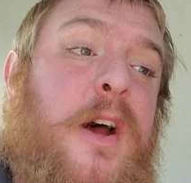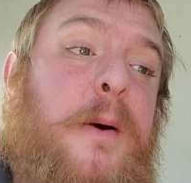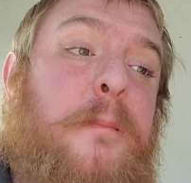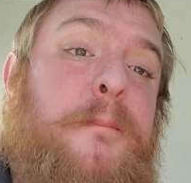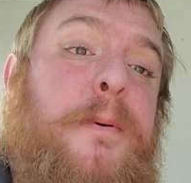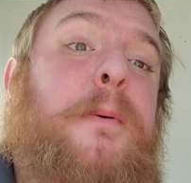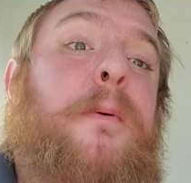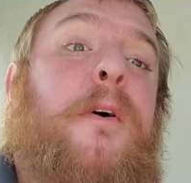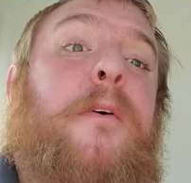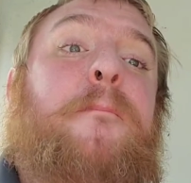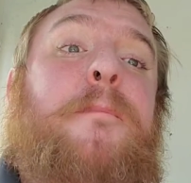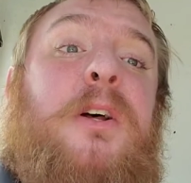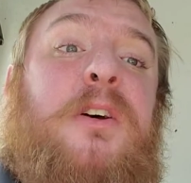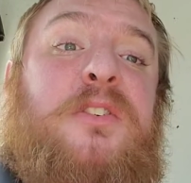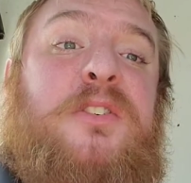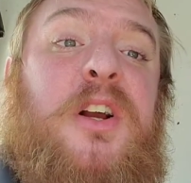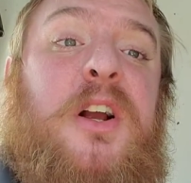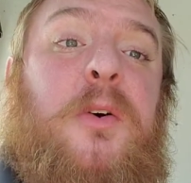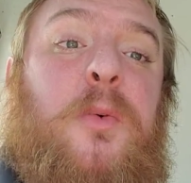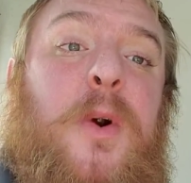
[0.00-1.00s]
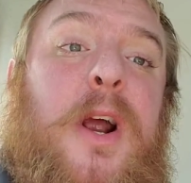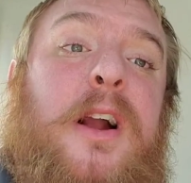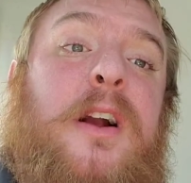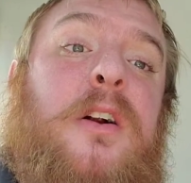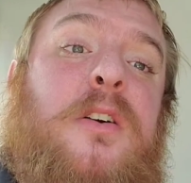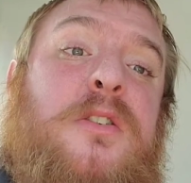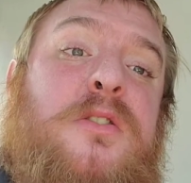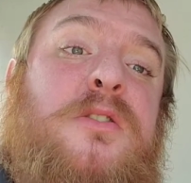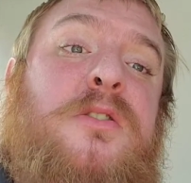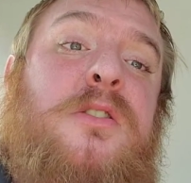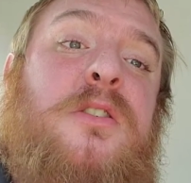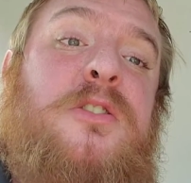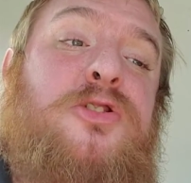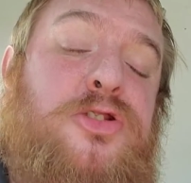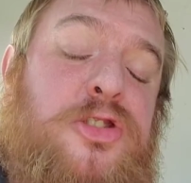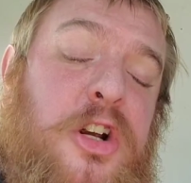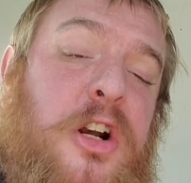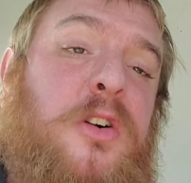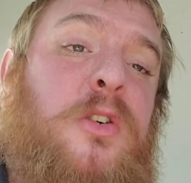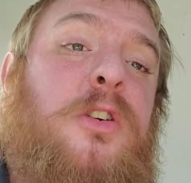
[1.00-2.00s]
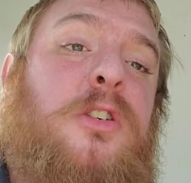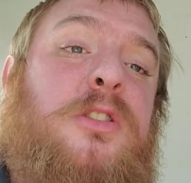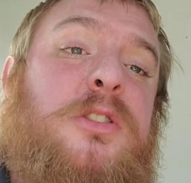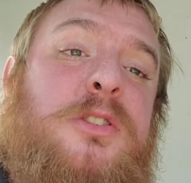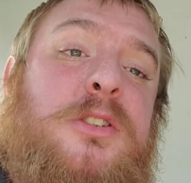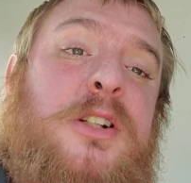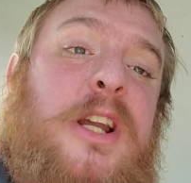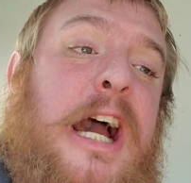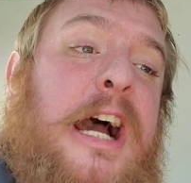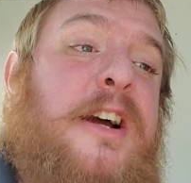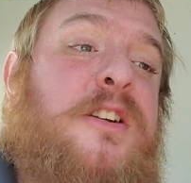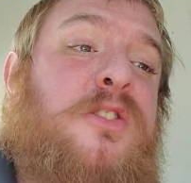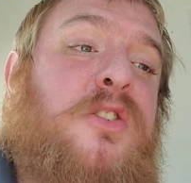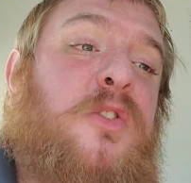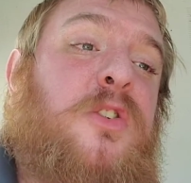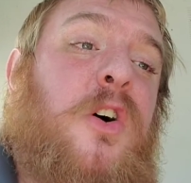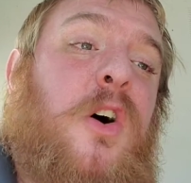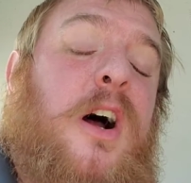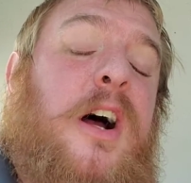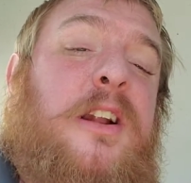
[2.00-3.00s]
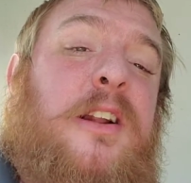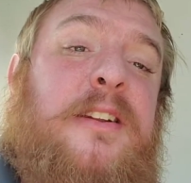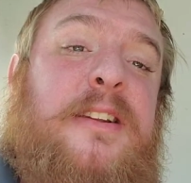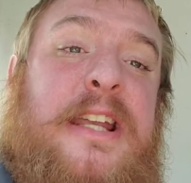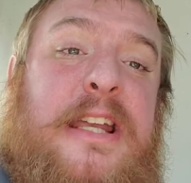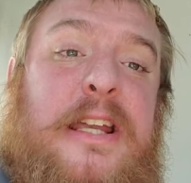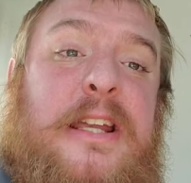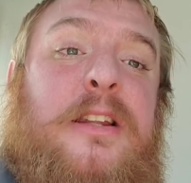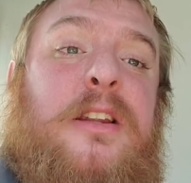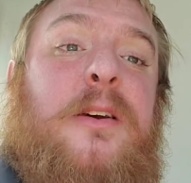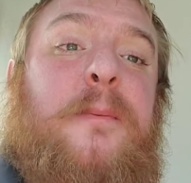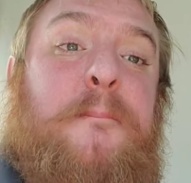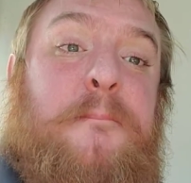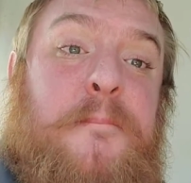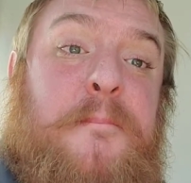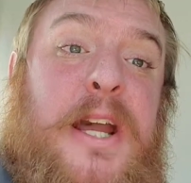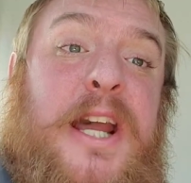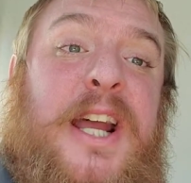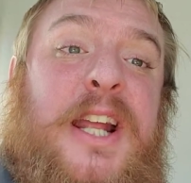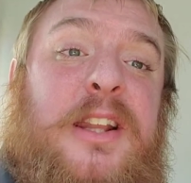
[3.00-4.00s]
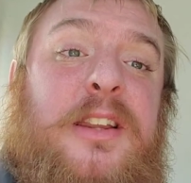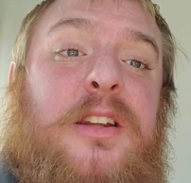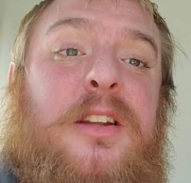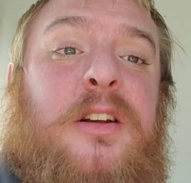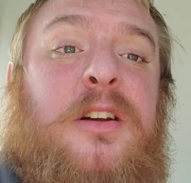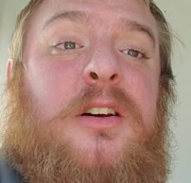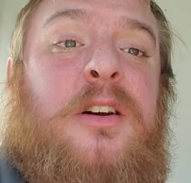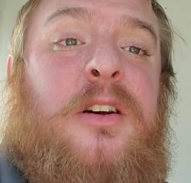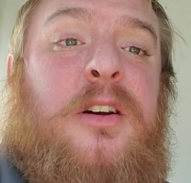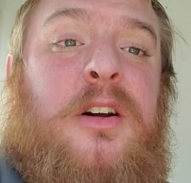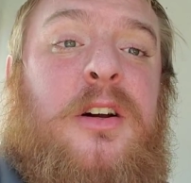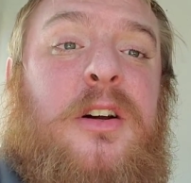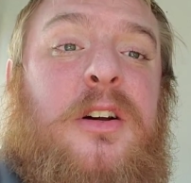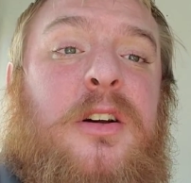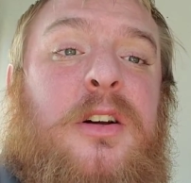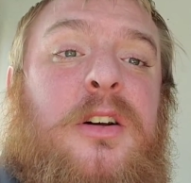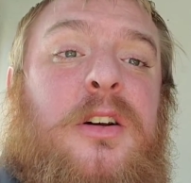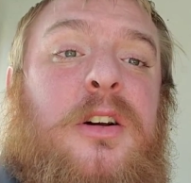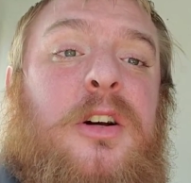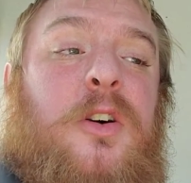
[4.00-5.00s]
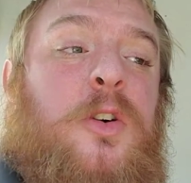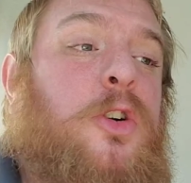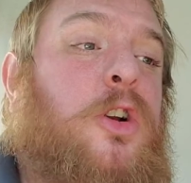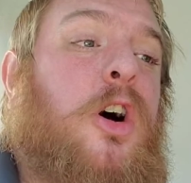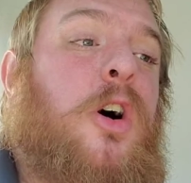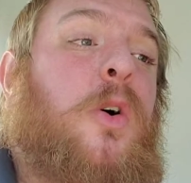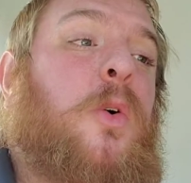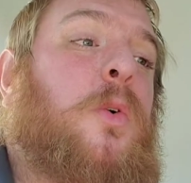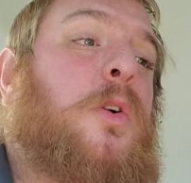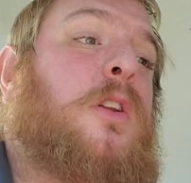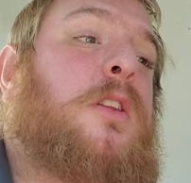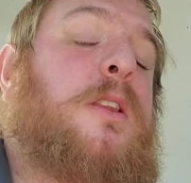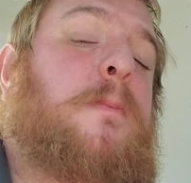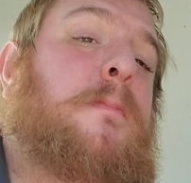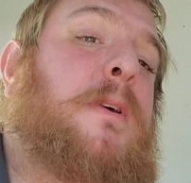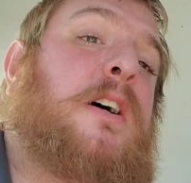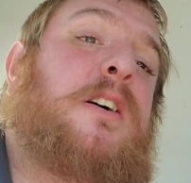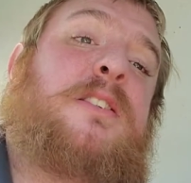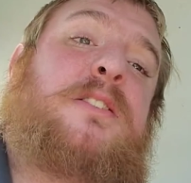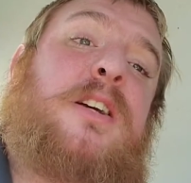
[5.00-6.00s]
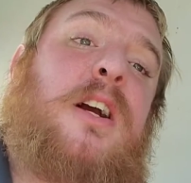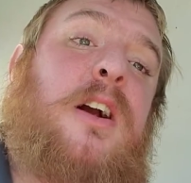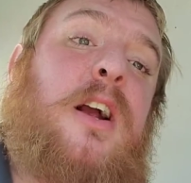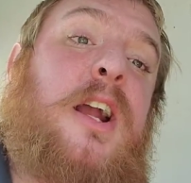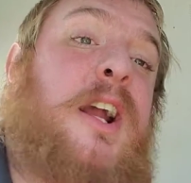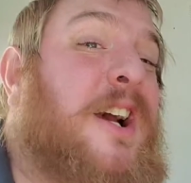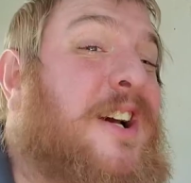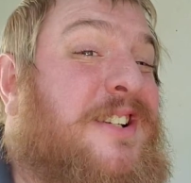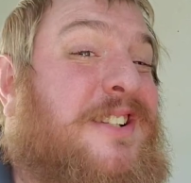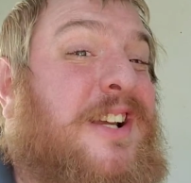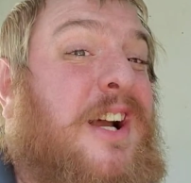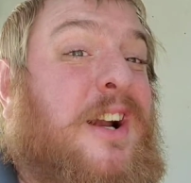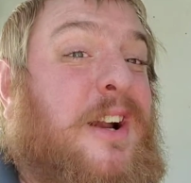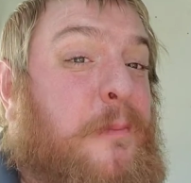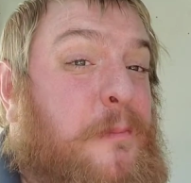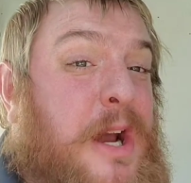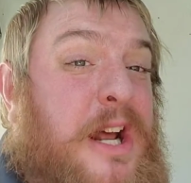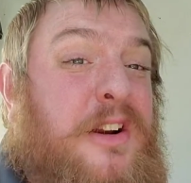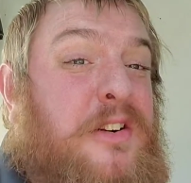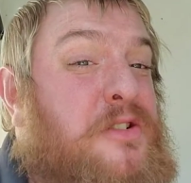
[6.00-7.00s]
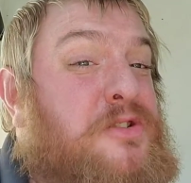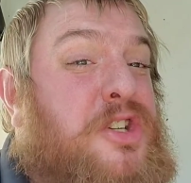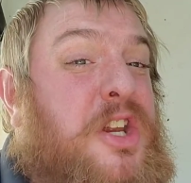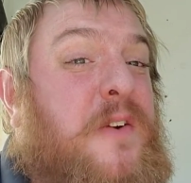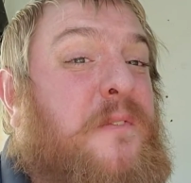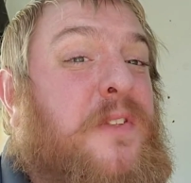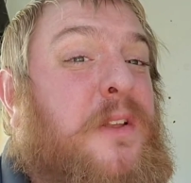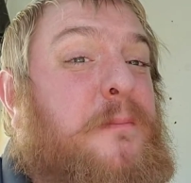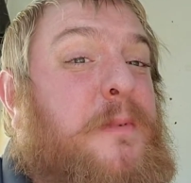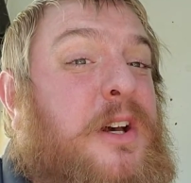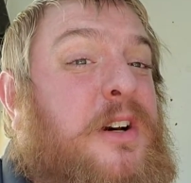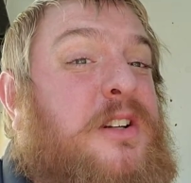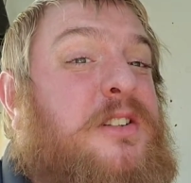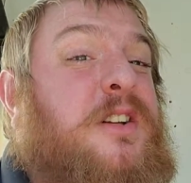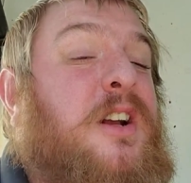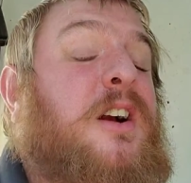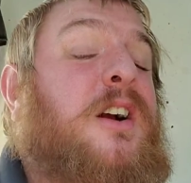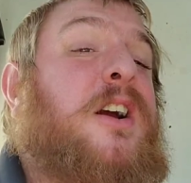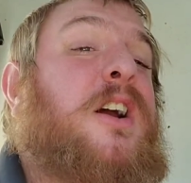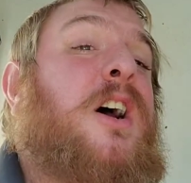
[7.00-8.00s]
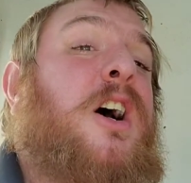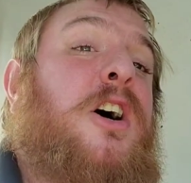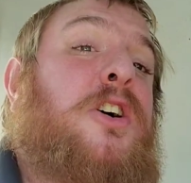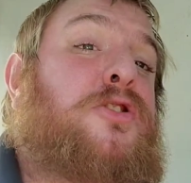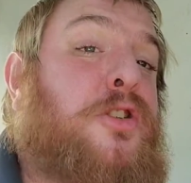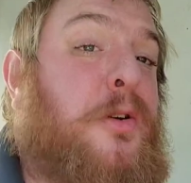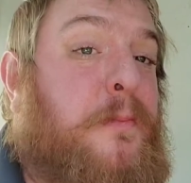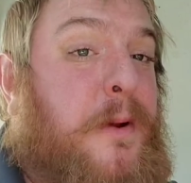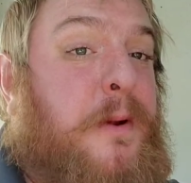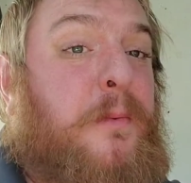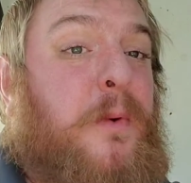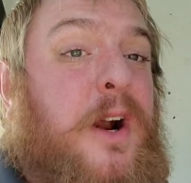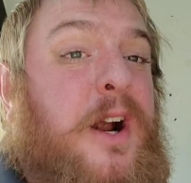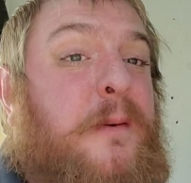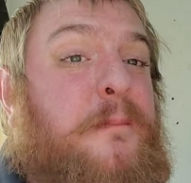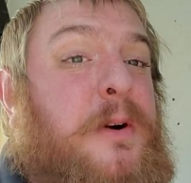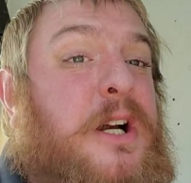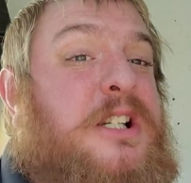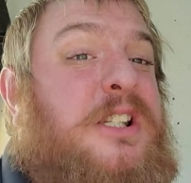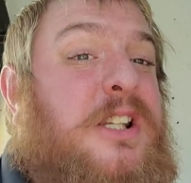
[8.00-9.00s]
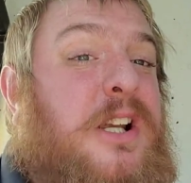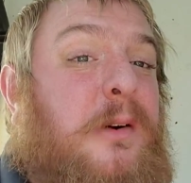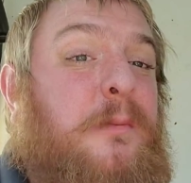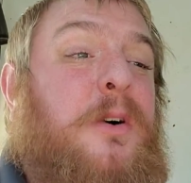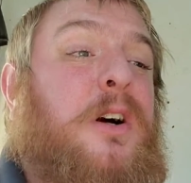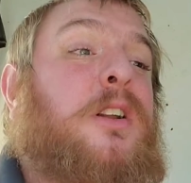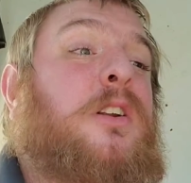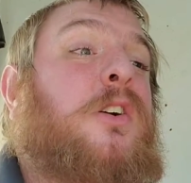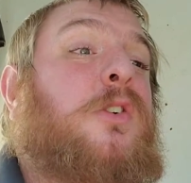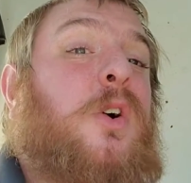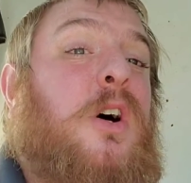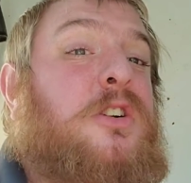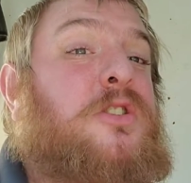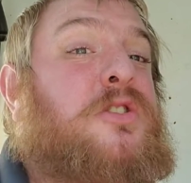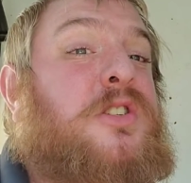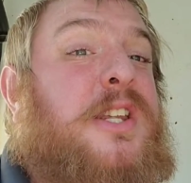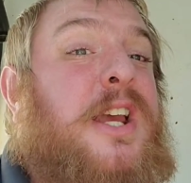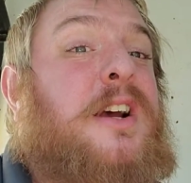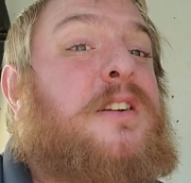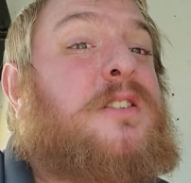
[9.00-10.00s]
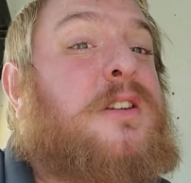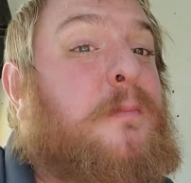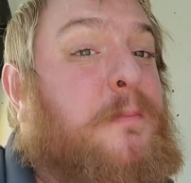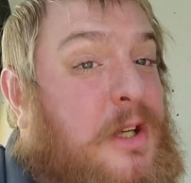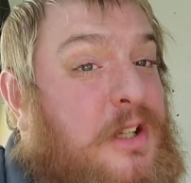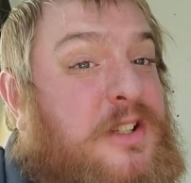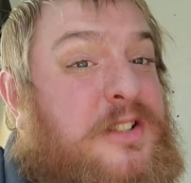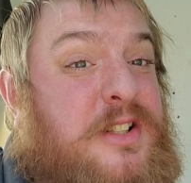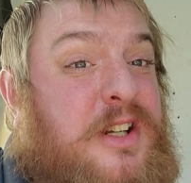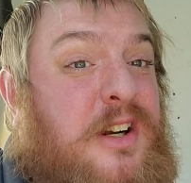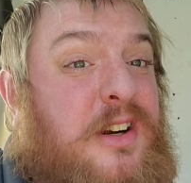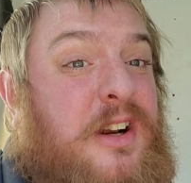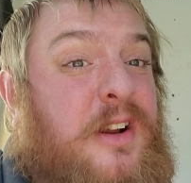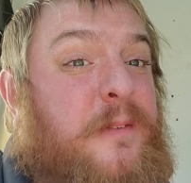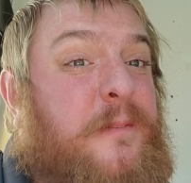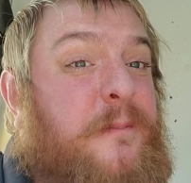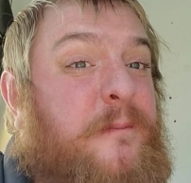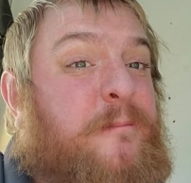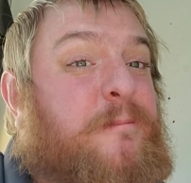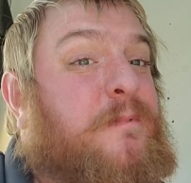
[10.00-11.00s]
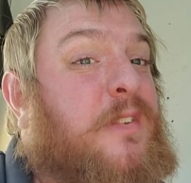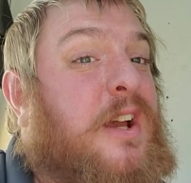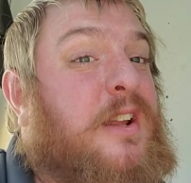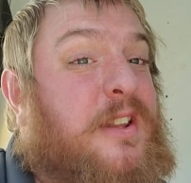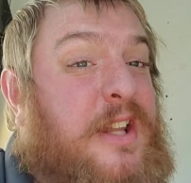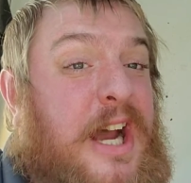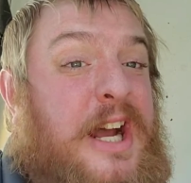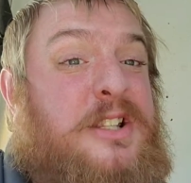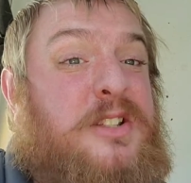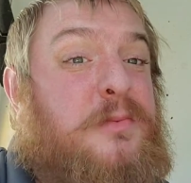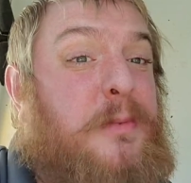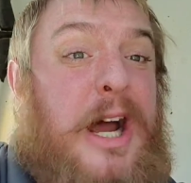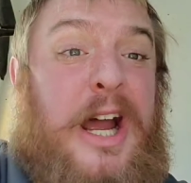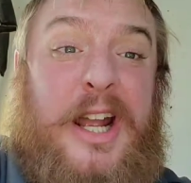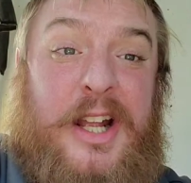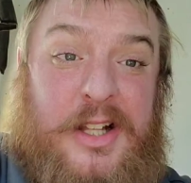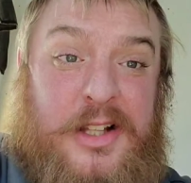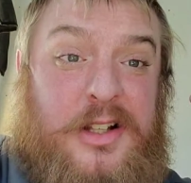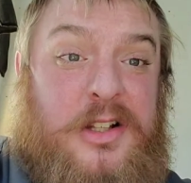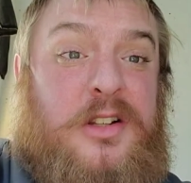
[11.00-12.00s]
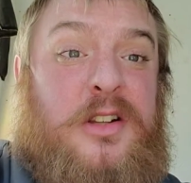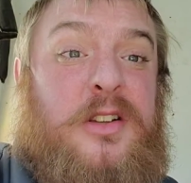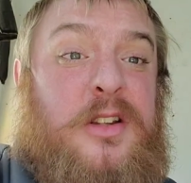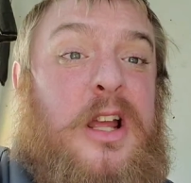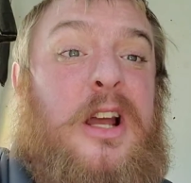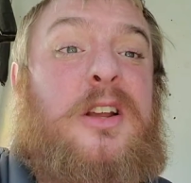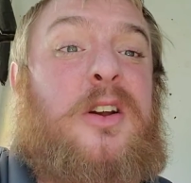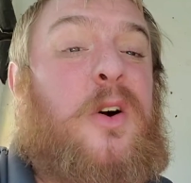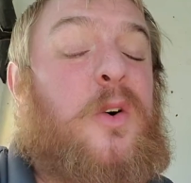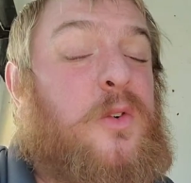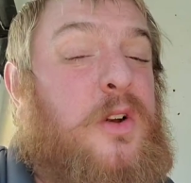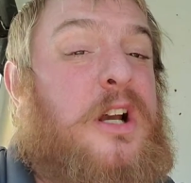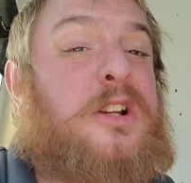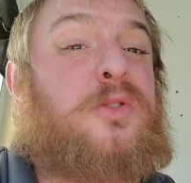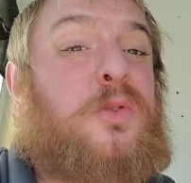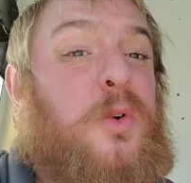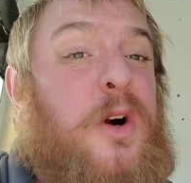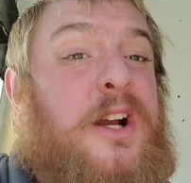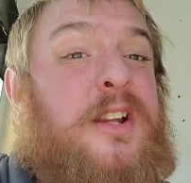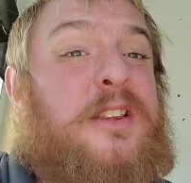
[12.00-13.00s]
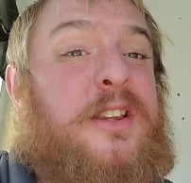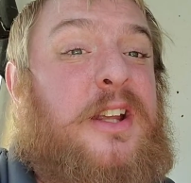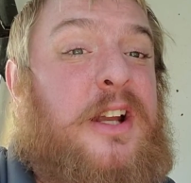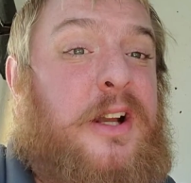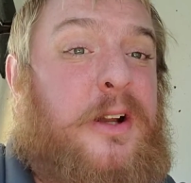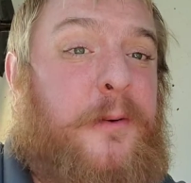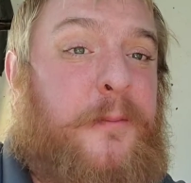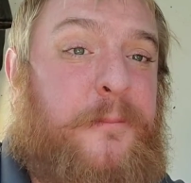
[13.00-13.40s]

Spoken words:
People with military records. Generals, guys who know how to lead, men who know the military, because commander-in-chief of the military should be run by someone who understands the military. That's what I think.